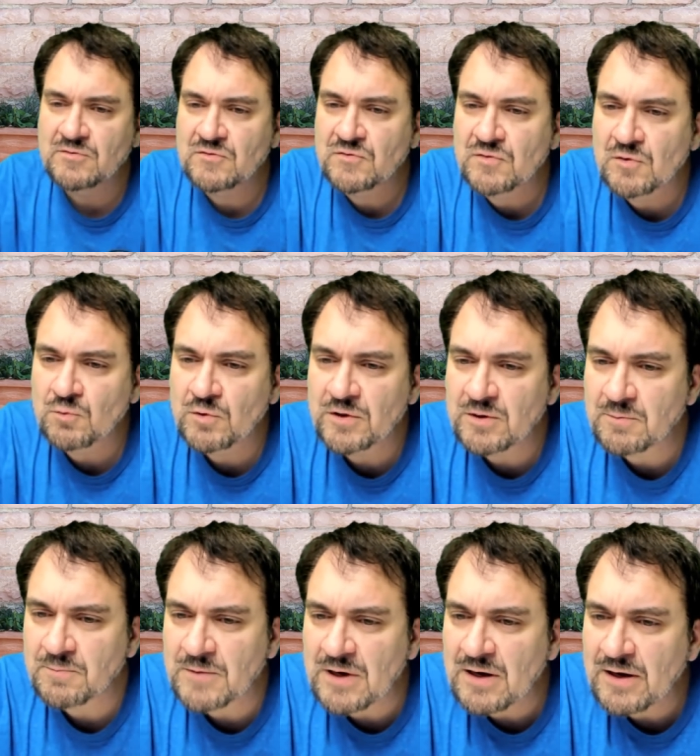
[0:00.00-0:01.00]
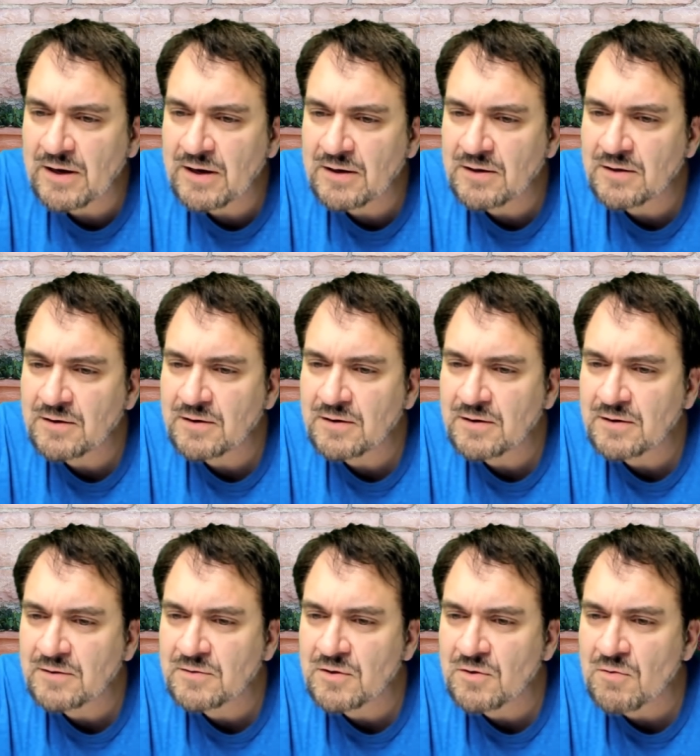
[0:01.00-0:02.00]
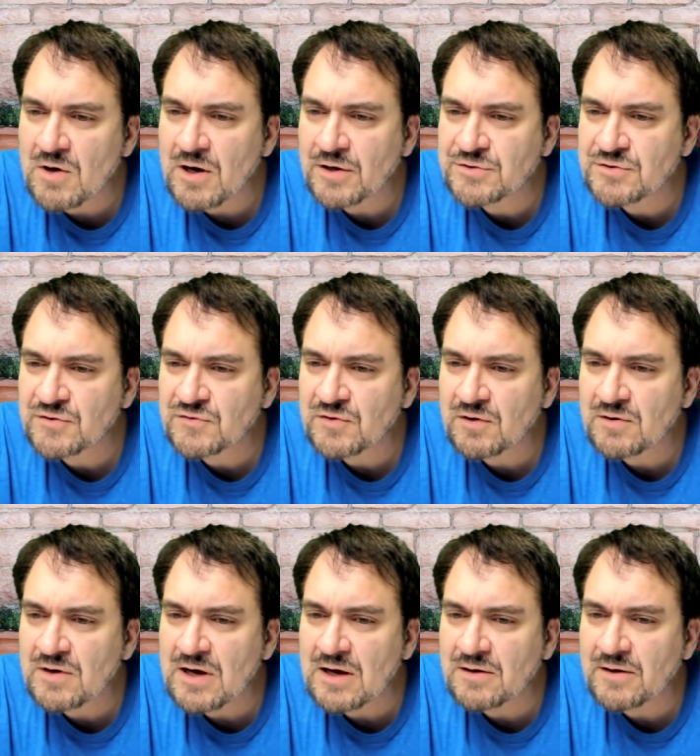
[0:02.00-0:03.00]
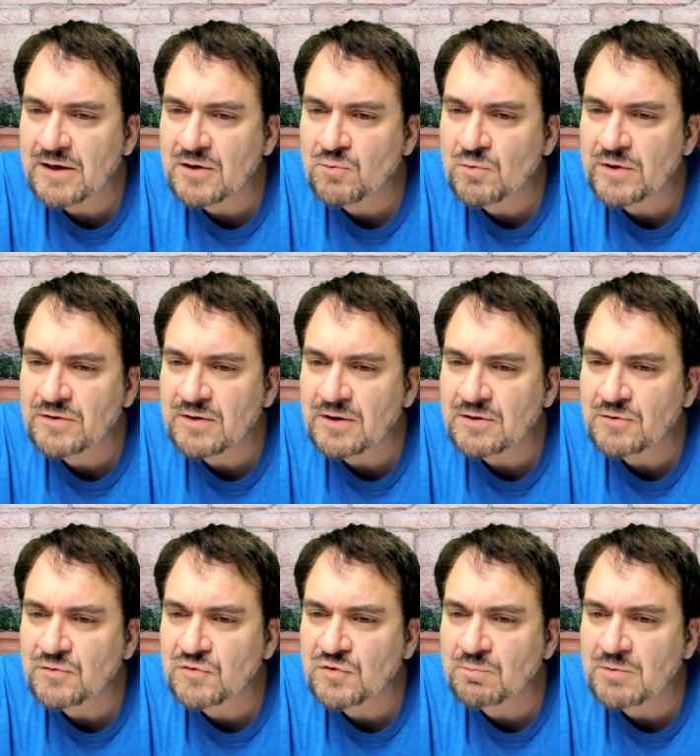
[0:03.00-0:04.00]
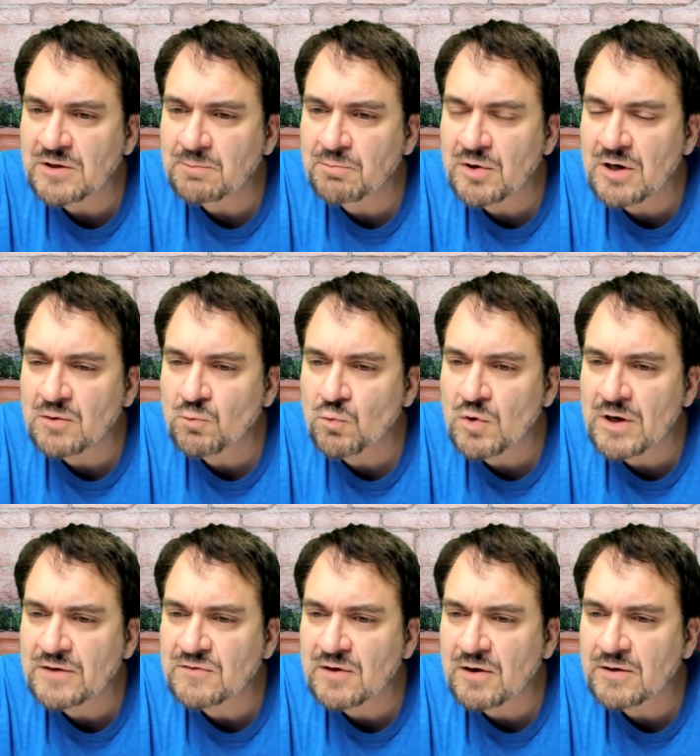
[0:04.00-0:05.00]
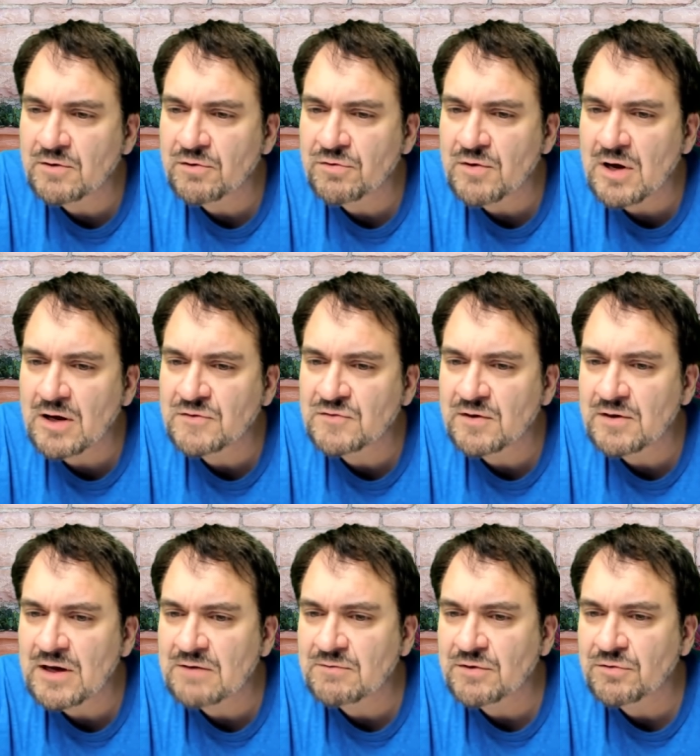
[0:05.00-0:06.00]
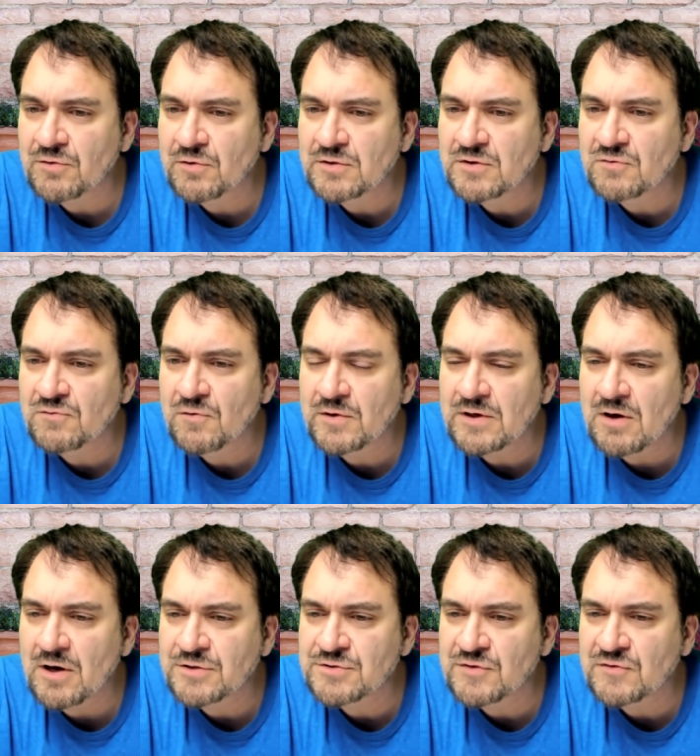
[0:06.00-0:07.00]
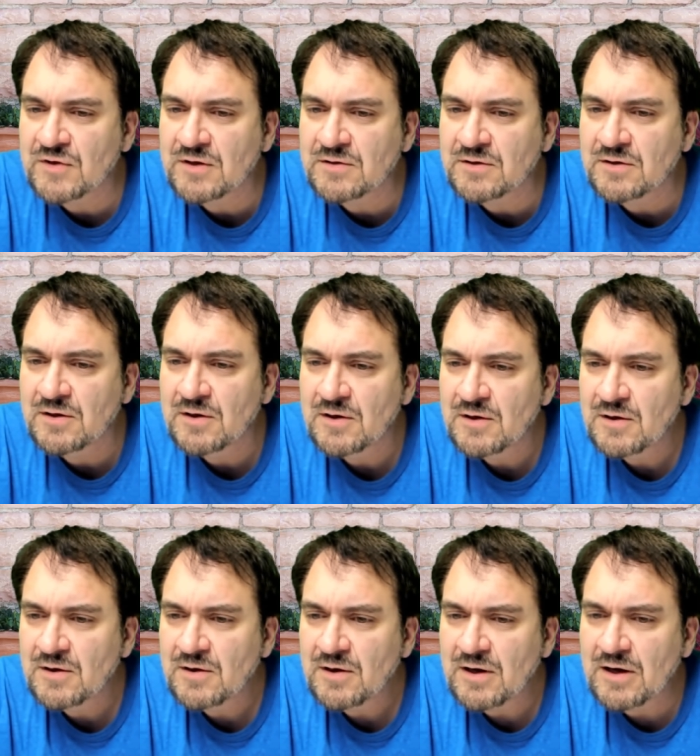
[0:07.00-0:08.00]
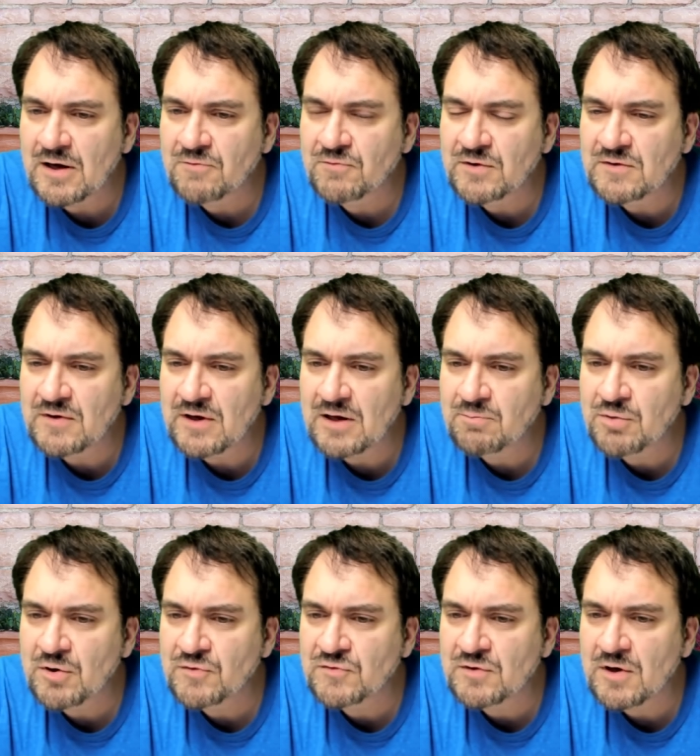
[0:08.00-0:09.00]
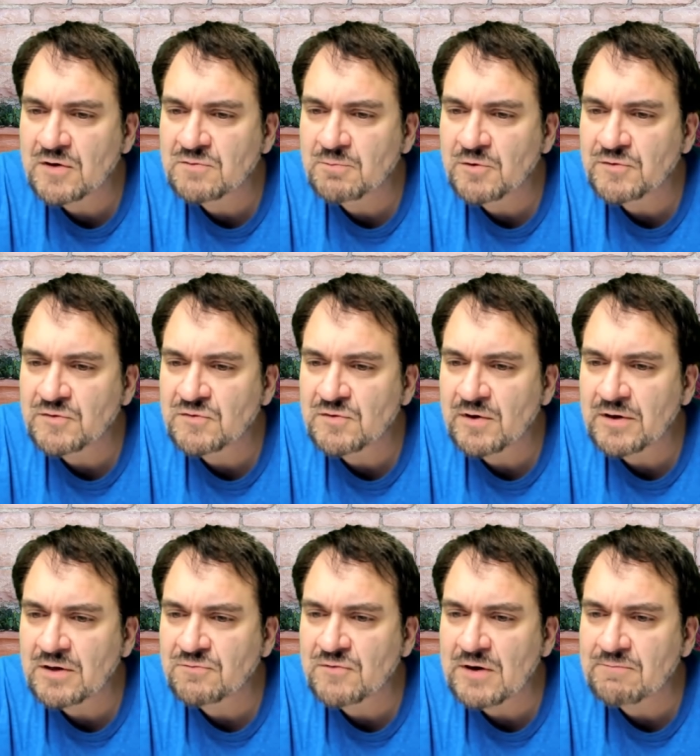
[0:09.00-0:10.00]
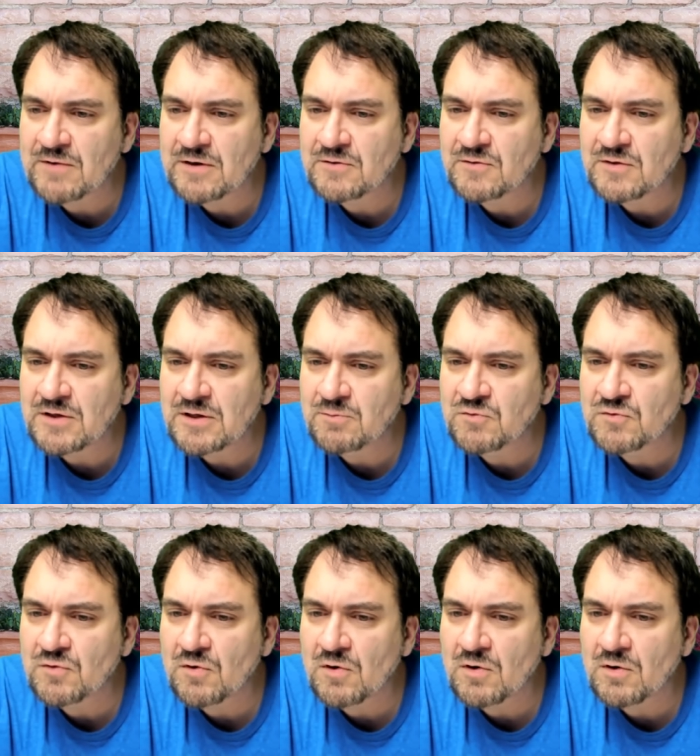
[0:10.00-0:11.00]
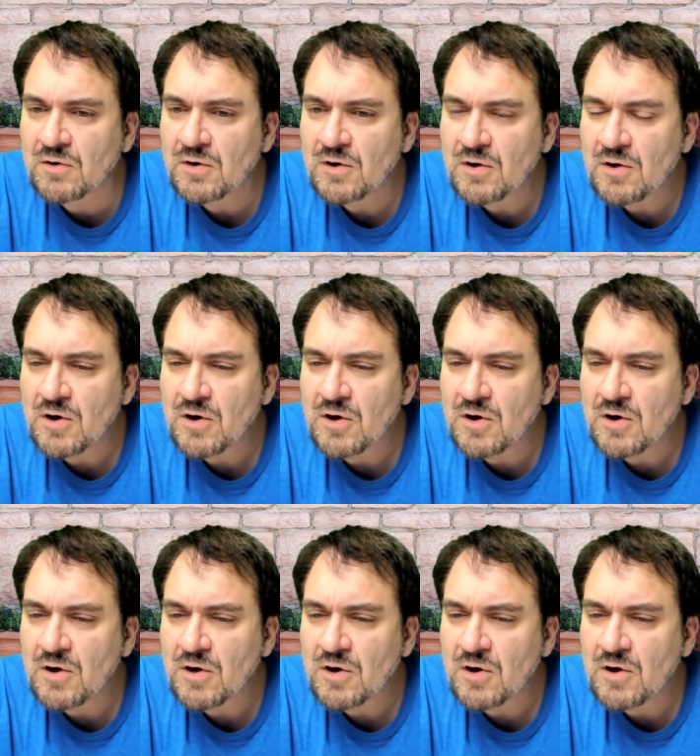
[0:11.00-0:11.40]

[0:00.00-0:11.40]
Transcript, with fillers: Sir William, I know auctions are not like what they used to be, but what are your thoughts on having 30 to 40 auctions ending every day. Postcards mostly starting at five ninety to keep store